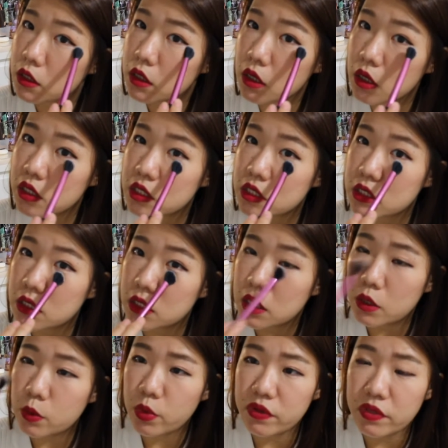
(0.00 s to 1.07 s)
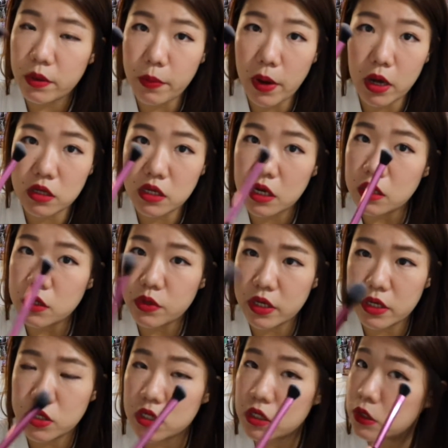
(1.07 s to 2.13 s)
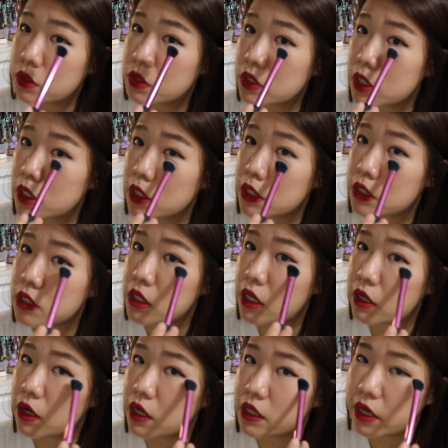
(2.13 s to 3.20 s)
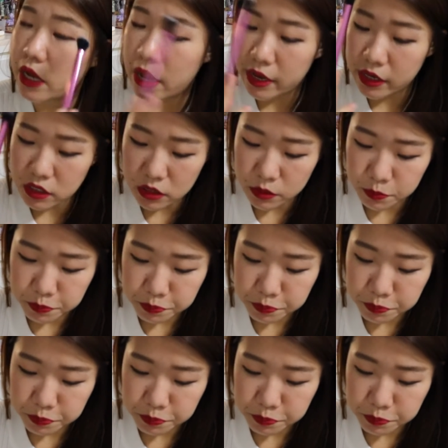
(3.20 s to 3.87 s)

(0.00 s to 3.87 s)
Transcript: concealer with a powder. You can just use it and set your under eyes.